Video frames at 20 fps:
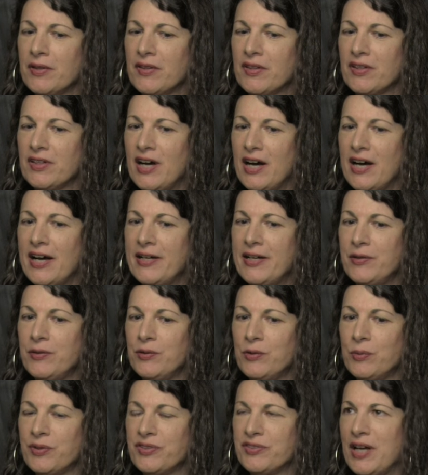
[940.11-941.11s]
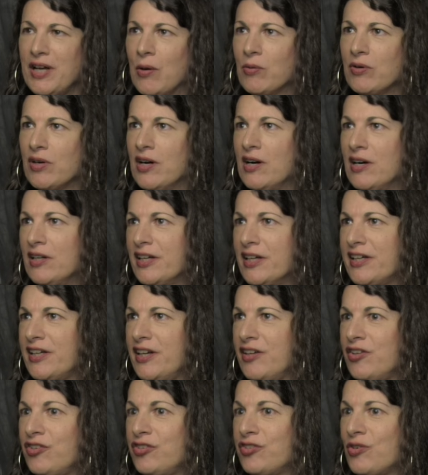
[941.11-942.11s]
the guy who was an alcoholic and
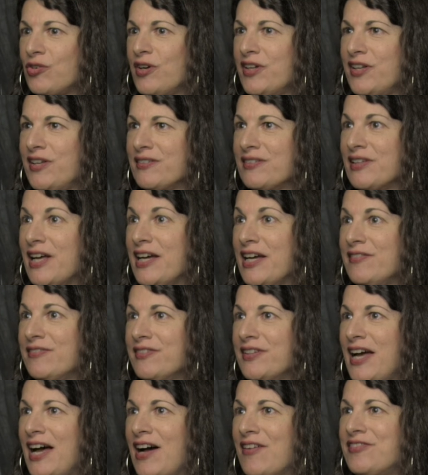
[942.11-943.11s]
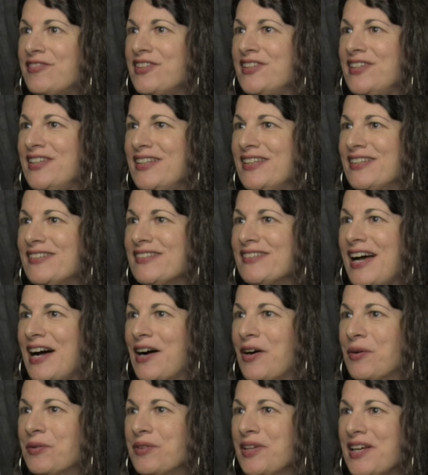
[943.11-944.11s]
it destroyed his life, and after he gets
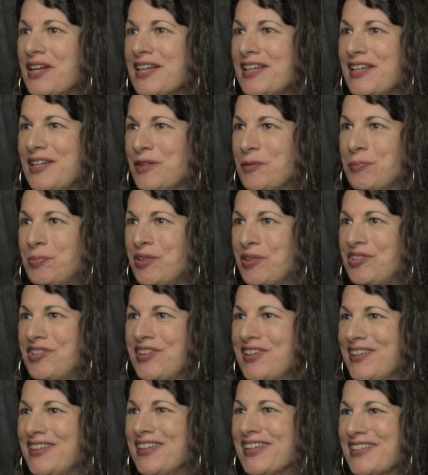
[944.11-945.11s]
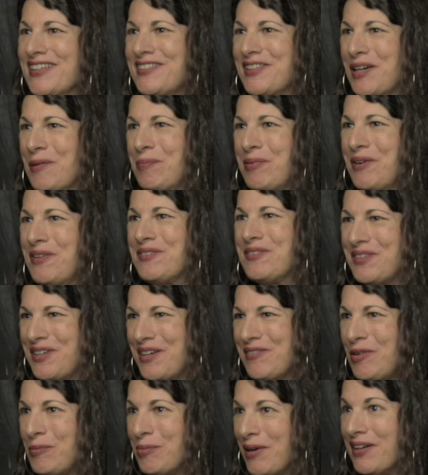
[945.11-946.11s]
out, he's pushing temperance on
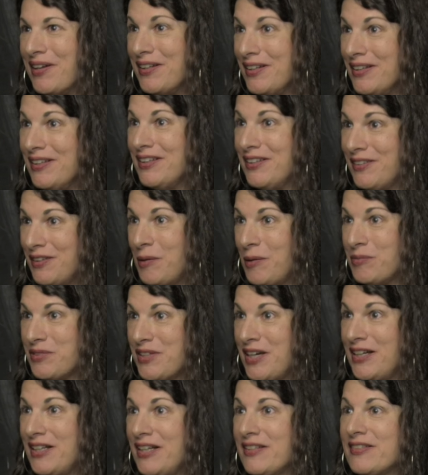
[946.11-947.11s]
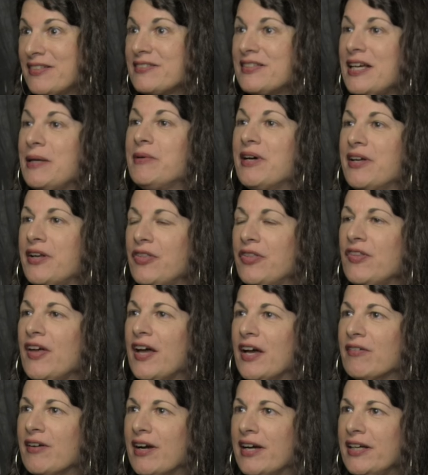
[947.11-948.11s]
everybody. You know what I'm saying? It's the same kind of
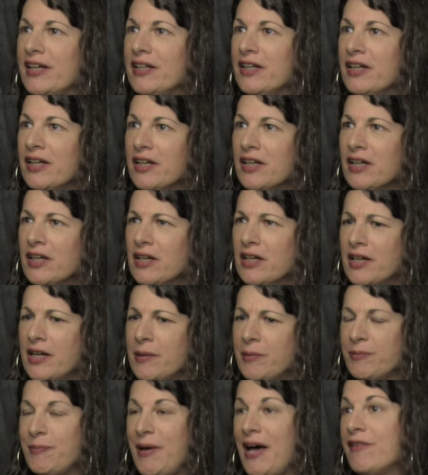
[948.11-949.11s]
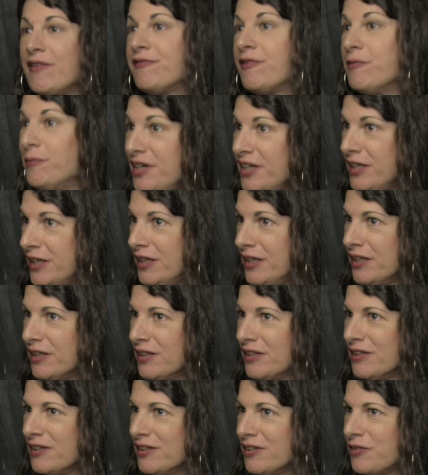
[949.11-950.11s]
thing, right? It was bad for
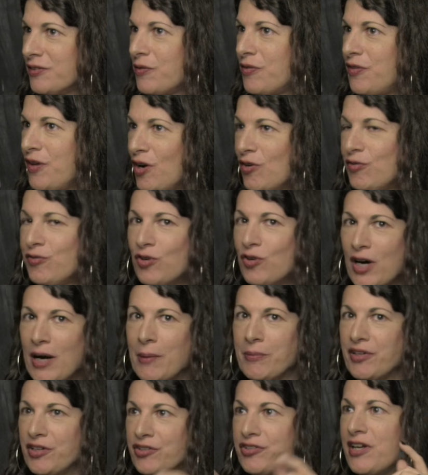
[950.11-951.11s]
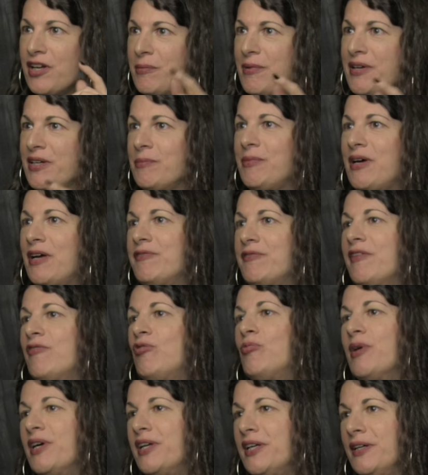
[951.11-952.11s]
me, so therefore I'm going to try to make it bad for
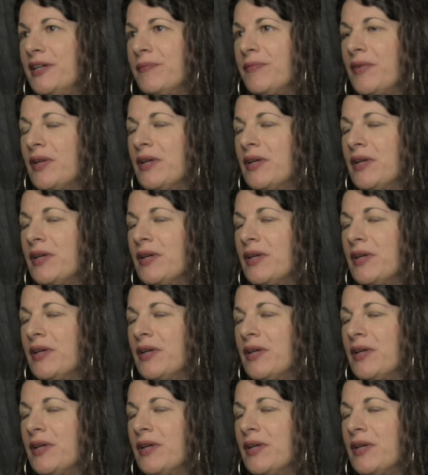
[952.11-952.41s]
everybody.